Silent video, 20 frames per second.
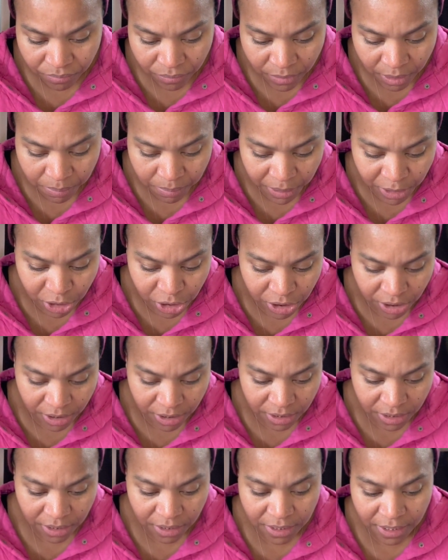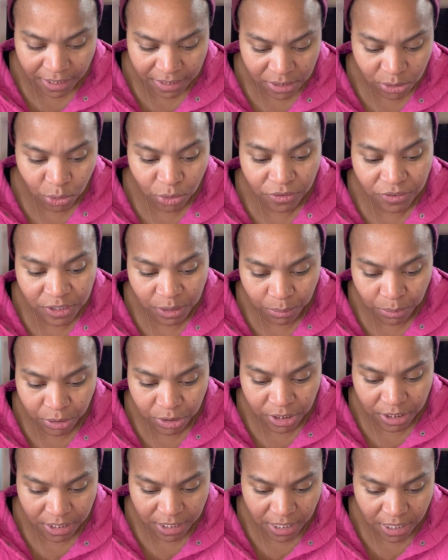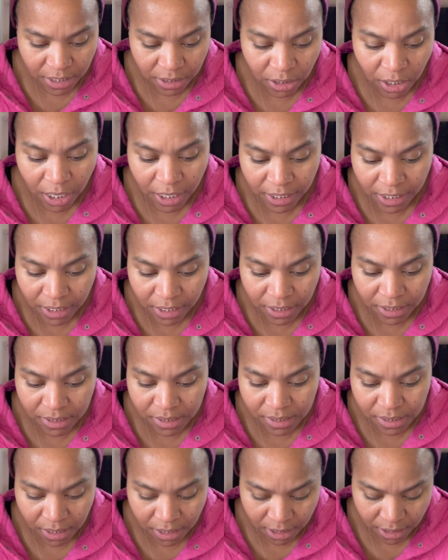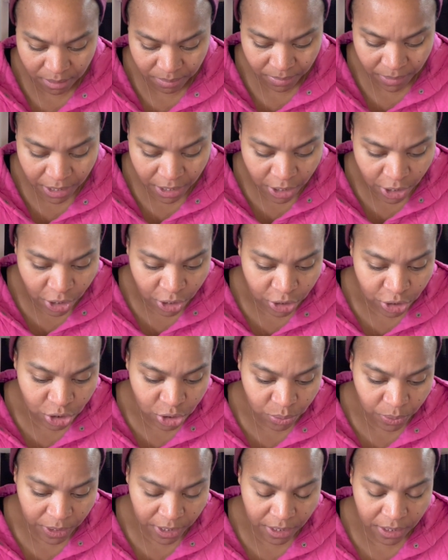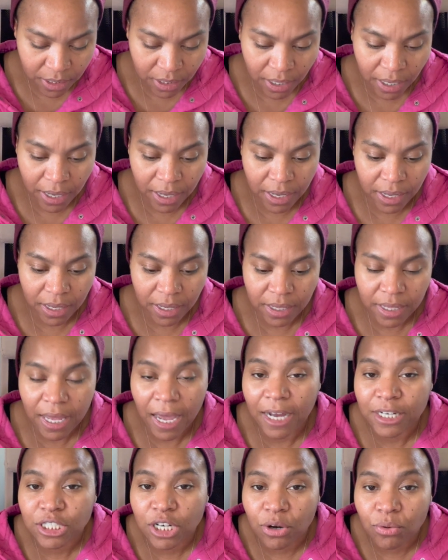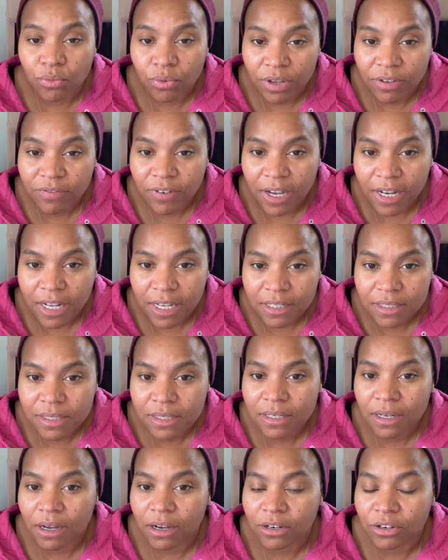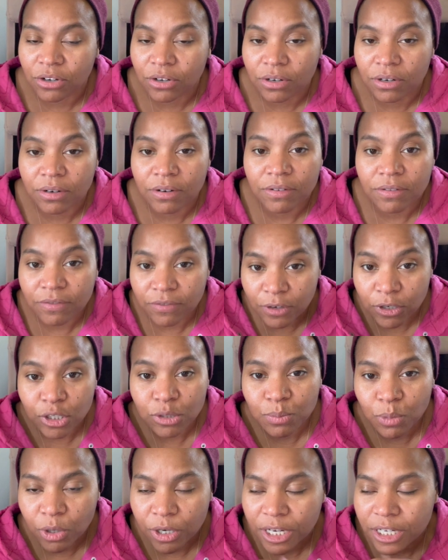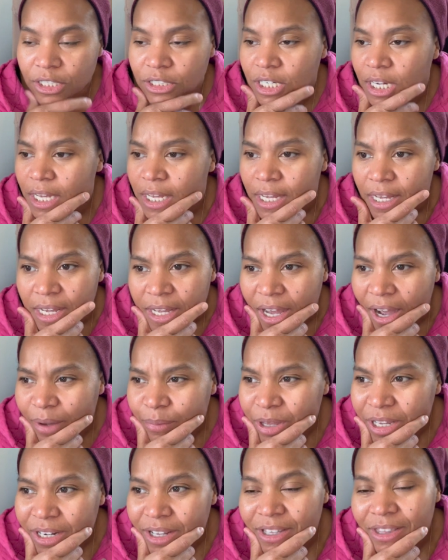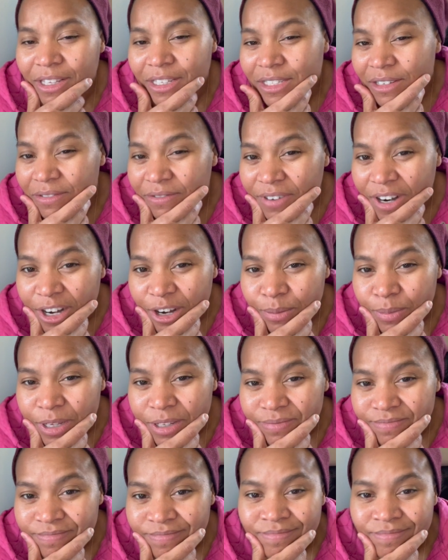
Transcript: mentioned that's sort of similar to the HELOC is doing a cash out refinance on your first mortgage. I mean, in this environment,